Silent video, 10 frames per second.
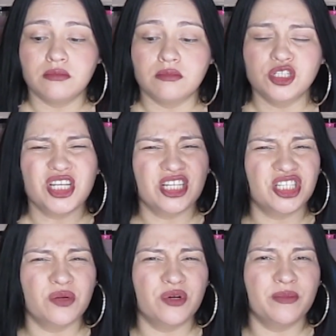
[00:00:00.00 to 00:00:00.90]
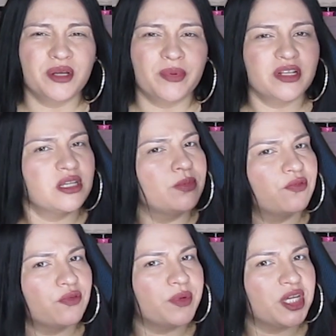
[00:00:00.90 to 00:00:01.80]
Which actually wouldn't be a bad table
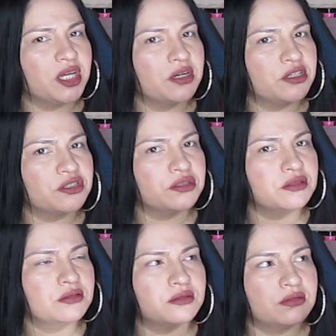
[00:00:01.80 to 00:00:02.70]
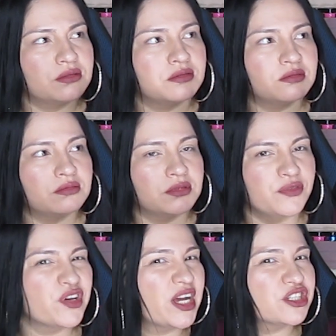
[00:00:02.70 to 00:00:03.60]
for beginners
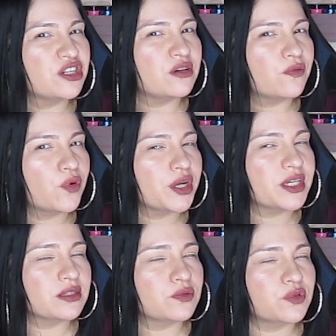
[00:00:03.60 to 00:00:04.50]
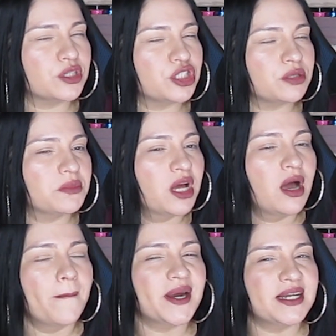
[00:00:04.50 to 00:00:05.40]
if you guys couldn't afford it because it was really cheap.
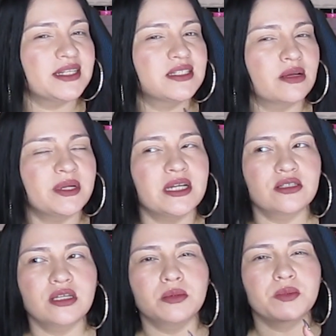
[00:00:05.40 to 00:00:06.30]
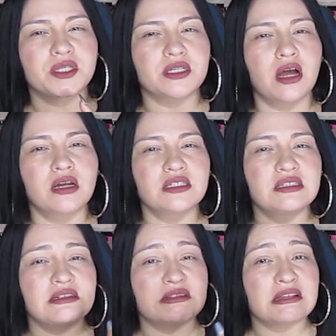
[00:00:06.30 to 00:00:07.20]
But I did sell my nail table because I
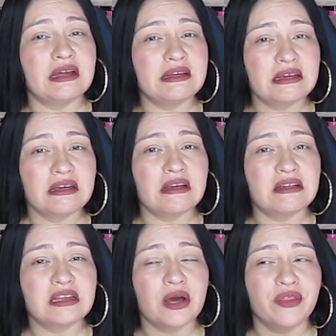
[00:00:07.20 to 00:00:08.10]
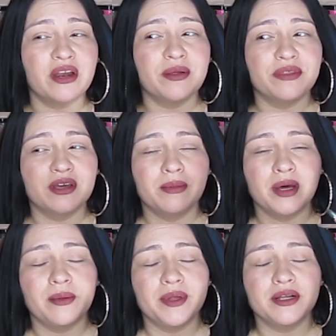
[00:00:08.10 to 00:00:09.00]
honestly didn't like it, and now that I think
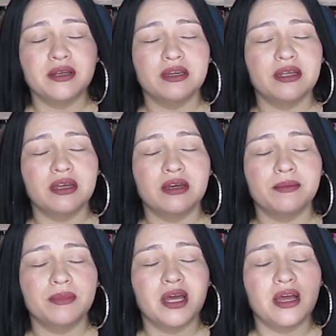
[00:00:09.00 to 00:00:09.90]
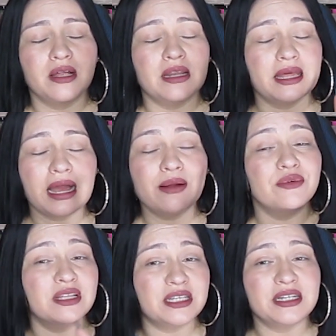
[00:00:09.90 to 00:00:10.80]
about it, like I
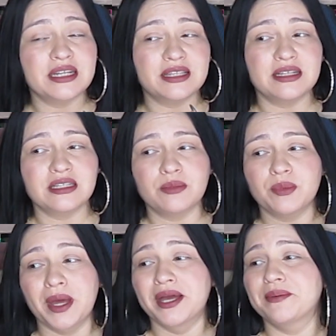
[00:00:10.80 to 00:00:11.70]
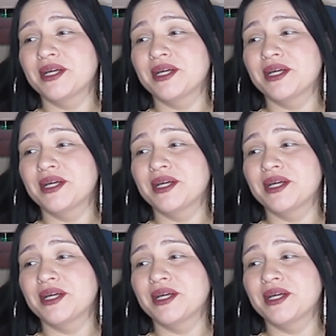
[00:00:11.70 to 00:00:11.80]
really need to get that table back